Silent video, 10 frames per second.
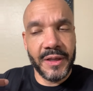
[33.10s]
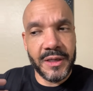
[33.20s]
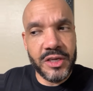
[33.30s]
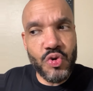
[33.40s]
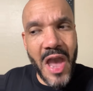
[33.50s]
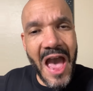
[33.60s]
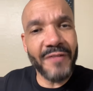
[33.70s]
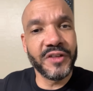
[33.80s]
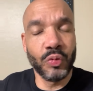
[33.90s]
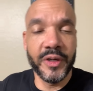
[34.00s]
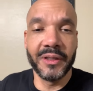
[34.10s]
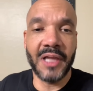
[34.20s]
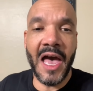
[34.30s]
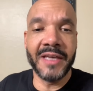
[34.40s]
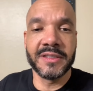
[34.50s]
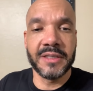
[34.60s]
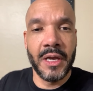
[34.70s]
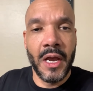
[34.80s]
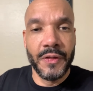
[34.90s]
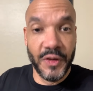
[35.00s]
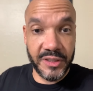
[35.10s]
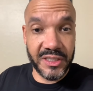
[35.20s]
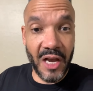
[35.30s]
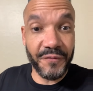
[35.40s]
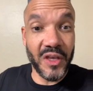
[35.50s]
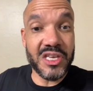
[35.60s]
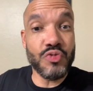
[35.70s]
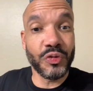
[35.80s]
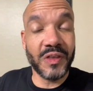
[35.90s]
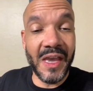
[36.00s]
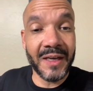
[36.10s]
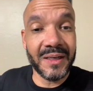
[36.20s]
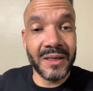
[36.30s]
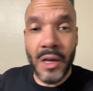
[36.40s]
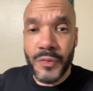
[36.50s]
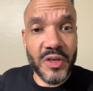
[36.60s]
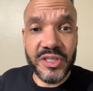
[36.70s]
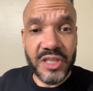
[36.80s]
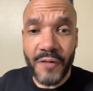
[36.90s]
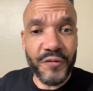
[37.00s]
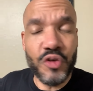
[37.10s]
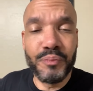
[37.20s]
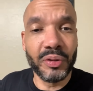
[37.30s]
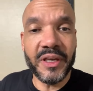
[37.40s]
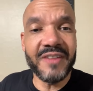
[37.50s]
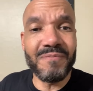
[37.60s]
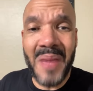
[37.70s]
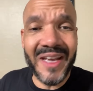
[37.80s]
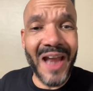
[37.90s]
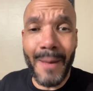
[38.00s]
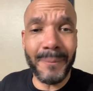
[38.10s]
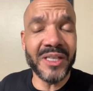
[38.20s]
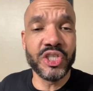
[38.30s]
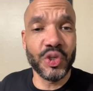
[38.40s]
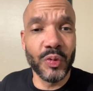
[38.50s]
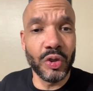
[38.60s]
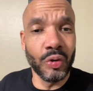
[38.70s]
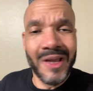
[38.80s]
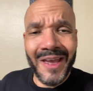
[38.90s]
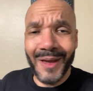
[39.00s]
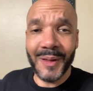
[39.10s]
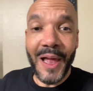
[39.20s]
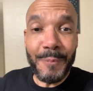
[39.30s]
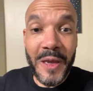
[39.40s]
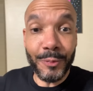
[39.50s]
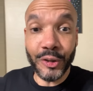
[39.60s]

you have to realize the stuff that you think, the stuff you believe may not be true. And a lot of people